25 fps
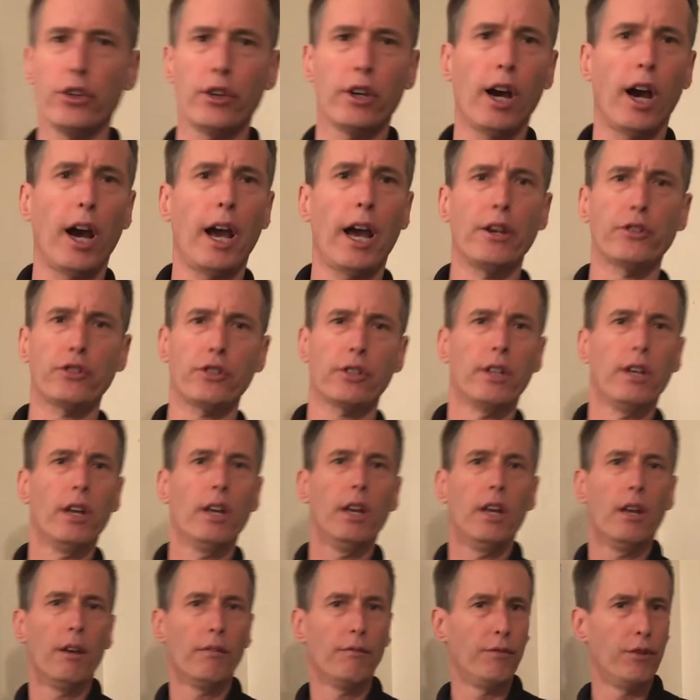you guys,
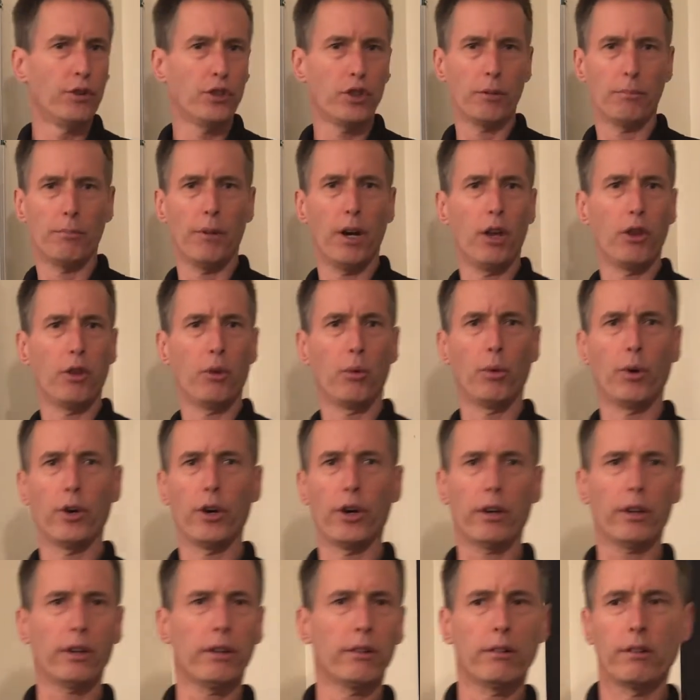visit my other
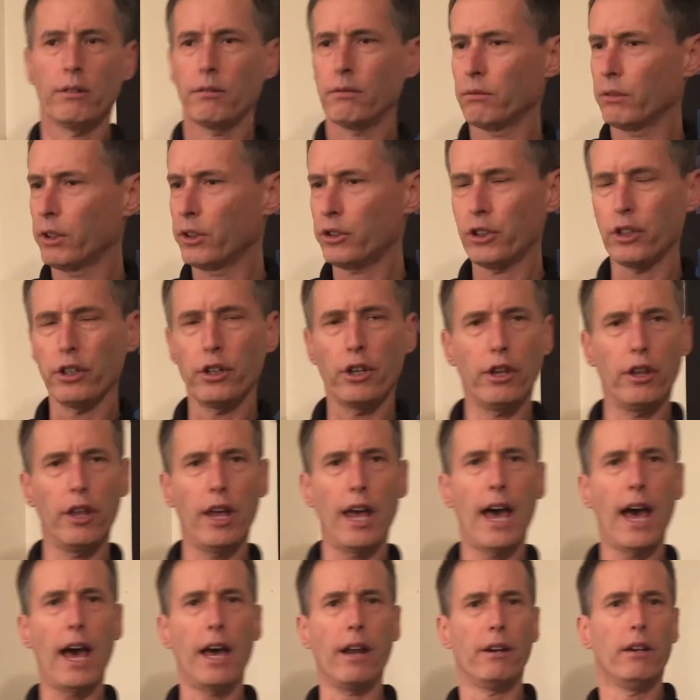work, listen to
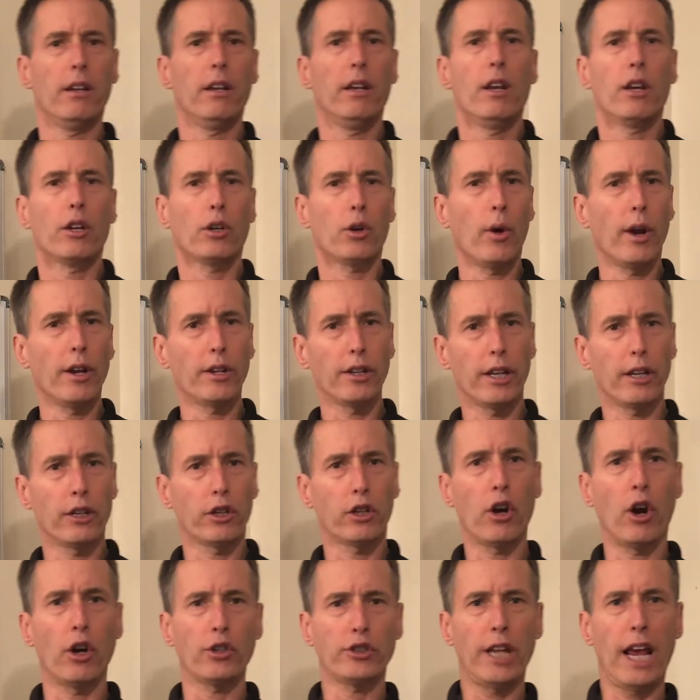that. Go ahead and get
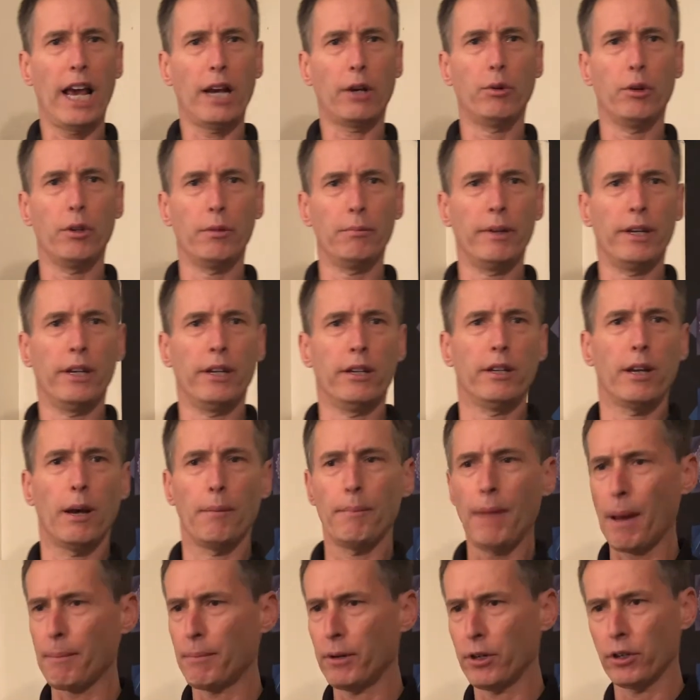in contact with me.
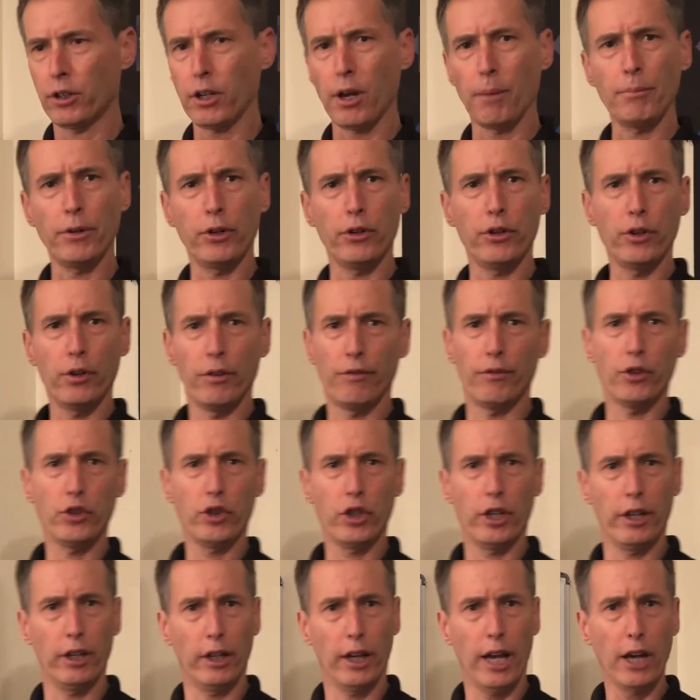I'm happy to come to your
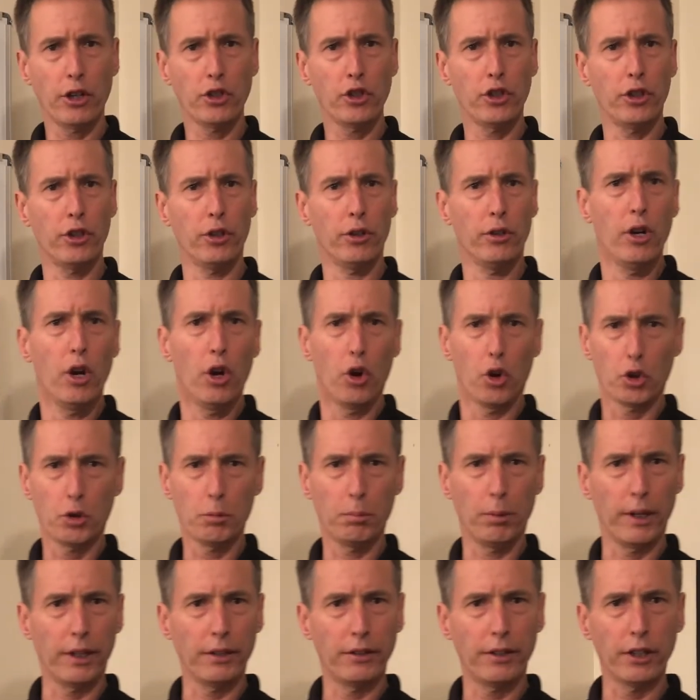university and lecture or
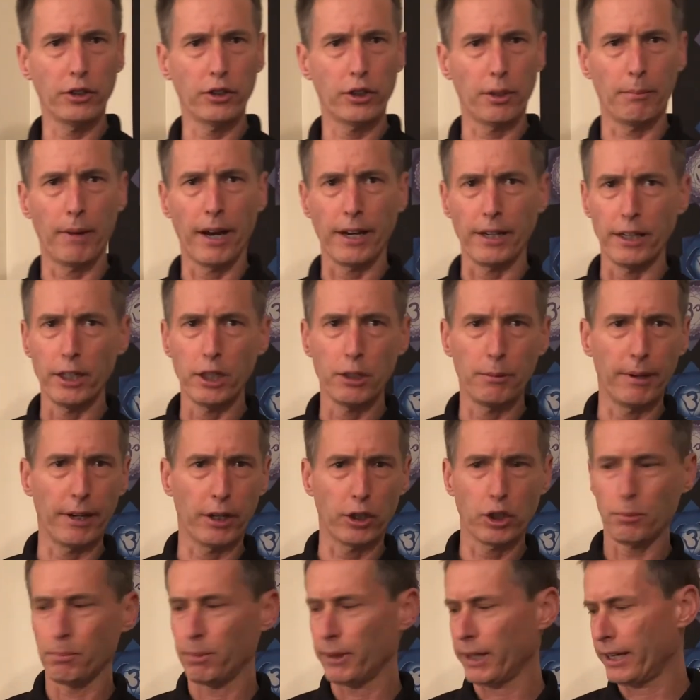explain things that might need to be
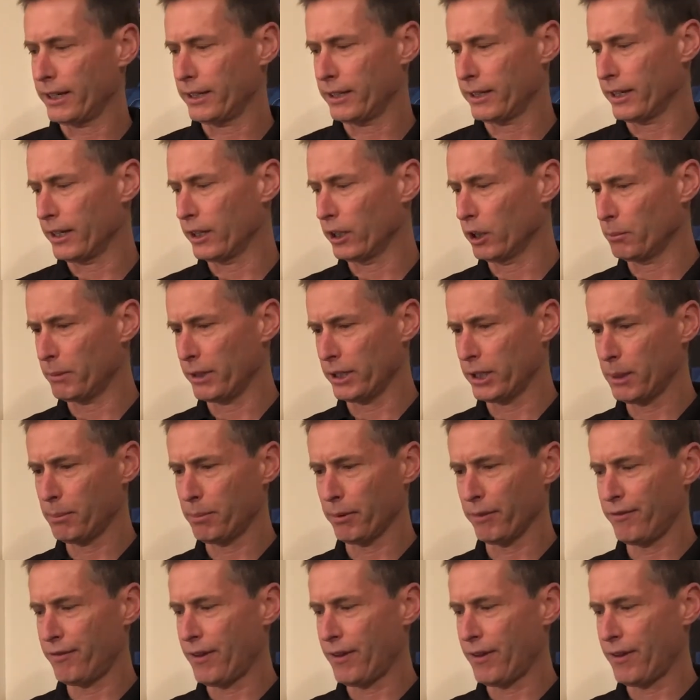explained in a little bit deeper